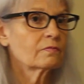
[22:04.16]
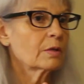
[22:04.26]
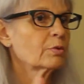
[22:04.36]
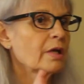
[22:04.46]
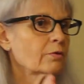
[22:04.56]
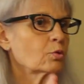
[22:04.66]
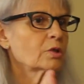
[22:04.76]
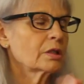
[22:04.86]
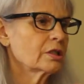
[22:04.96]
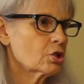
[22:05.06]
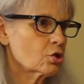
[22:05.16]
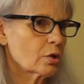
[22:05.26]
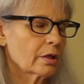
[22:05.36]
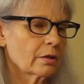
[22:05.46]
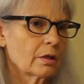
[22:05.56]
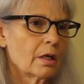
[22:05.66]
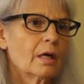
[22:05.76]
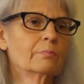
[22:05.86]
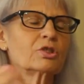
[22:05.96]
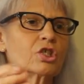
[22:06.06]
They were never really sure.
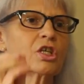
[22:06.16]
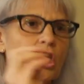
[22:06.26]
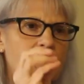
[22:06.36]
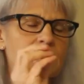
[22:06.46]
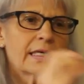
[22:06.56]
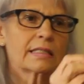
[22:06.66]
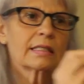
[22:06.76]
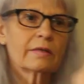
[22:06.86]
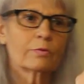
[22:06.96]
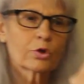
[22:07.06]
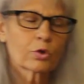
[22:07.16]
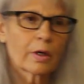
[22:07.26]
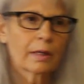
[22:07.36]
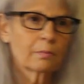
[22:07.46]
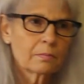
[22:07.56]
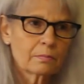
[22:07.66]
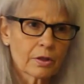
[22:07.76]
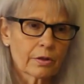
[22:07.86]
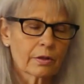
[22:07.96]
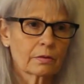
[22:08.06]
But she got sent to live with her
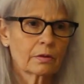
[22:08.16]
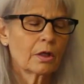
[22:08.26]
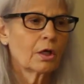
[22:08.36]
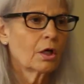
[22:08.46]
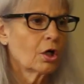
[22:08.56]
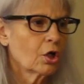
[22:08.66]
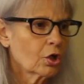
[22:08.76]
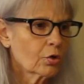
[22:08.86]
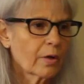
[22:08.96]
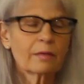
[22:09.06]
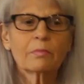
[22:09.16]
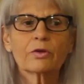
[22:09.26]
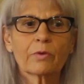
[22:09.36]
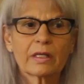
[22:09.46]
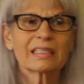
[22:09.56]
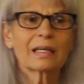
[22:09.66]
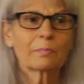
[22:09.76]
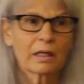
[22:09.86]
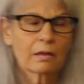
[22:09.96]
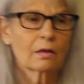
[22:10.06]
grandmother. Her grandmother ended up
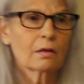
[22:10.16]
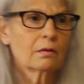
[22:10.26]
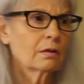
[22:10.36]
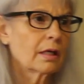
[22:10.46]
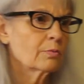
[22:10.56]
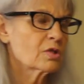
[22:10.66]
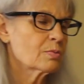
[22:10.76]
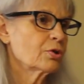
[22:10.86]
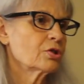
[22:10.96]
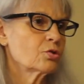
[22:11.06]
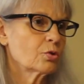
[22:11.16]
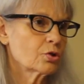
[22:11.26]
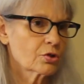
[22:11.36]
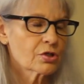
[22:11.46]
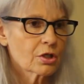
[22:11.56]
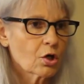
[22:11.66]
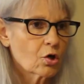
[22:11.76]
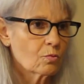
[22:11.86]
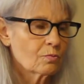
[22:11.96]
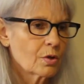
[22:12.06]
ill and was put into a nursing
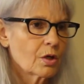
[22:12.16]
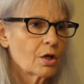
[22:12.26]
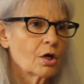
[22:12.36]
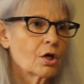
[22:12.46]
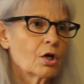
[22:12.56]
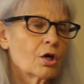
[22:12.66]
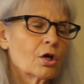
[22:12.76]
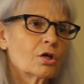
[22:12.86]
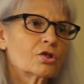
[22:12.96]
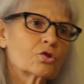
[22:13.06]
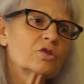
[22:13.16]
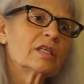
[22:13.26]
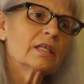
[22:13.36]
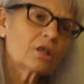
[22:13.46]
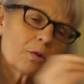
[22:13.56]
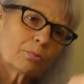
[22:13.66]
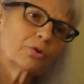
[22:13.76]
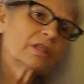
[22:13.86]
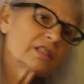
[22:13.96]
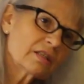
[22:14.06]
home. So Tia got
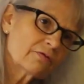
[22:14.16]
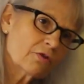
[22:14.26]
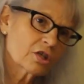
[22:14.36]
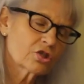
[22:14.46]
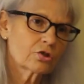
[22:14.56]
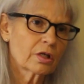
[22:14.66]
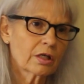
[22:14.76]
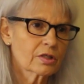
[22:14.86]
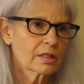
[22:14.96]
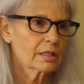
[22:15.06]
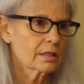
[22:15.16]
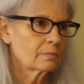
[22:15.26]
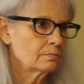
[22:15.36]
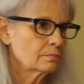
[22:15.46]
put into the foster care system.